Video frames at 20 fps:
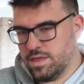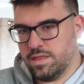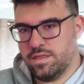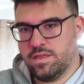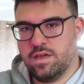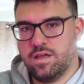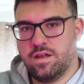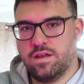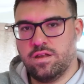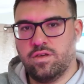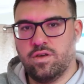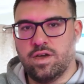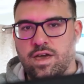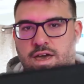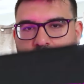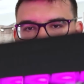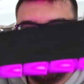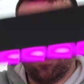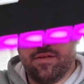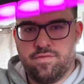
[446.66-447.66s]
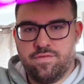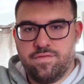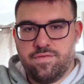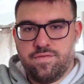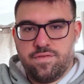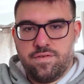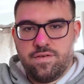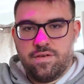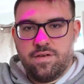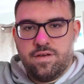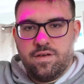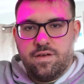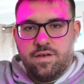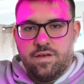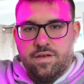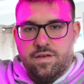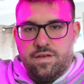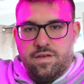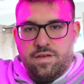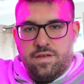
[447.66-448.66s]
And then you have
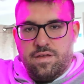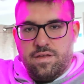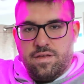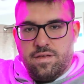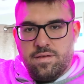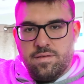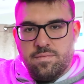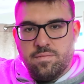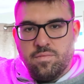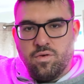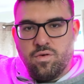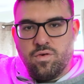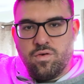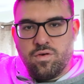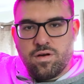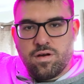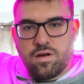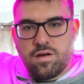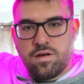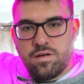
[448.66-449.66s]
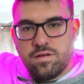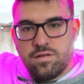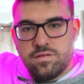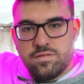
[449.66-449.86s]
more